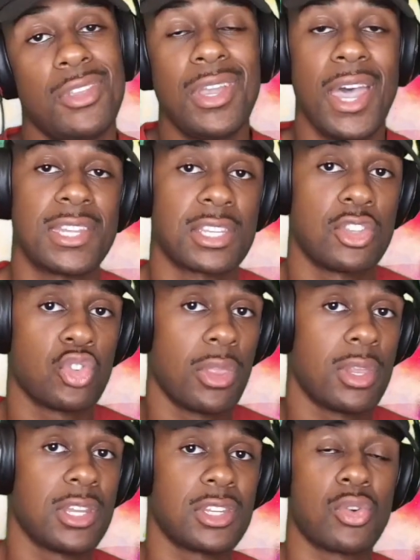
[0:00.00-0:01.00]
You guys can join
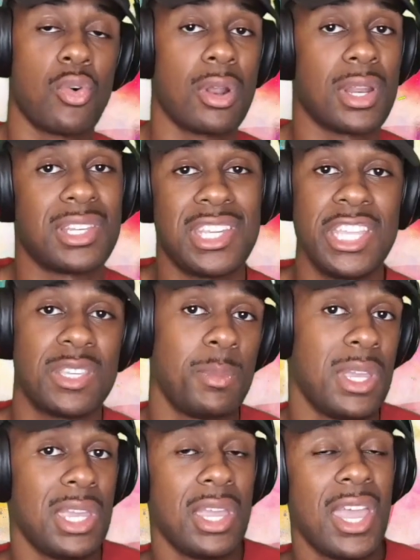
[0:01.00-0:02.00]
the Discord and teach
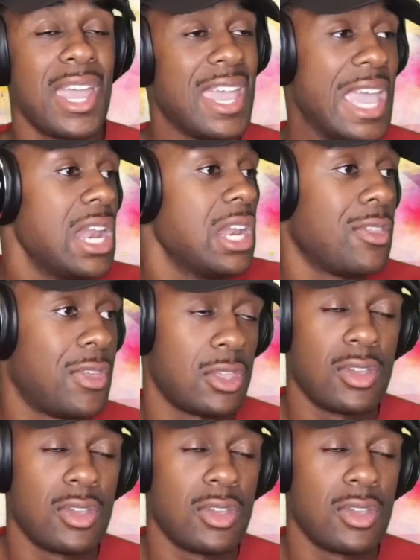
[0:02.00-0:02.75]
me anything.